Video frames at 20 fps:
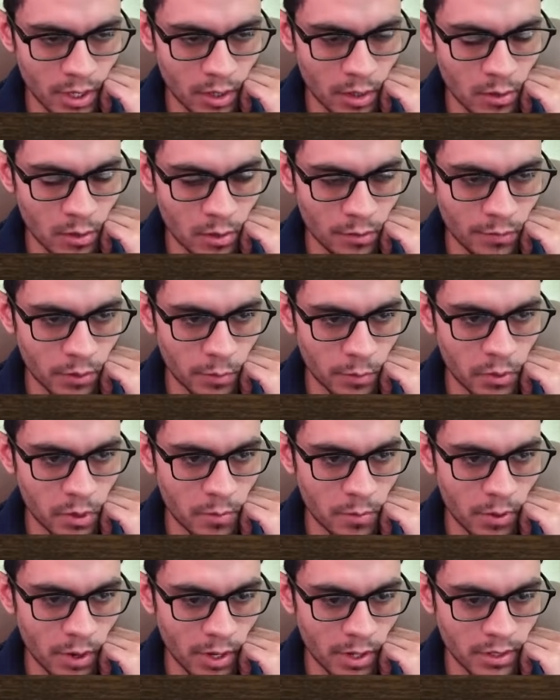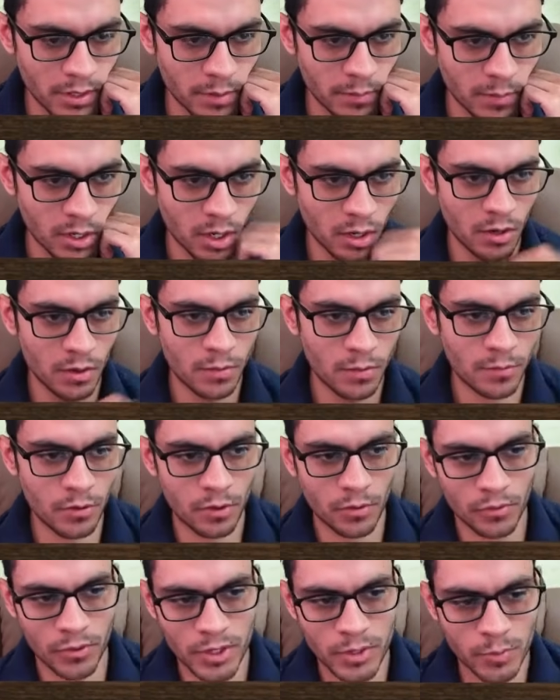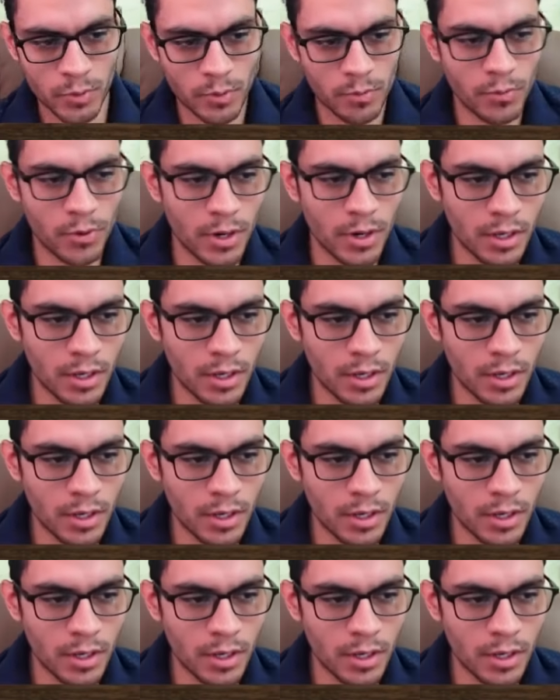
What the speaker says: Look for pawn breaks. I'm gonna go for this pawn break,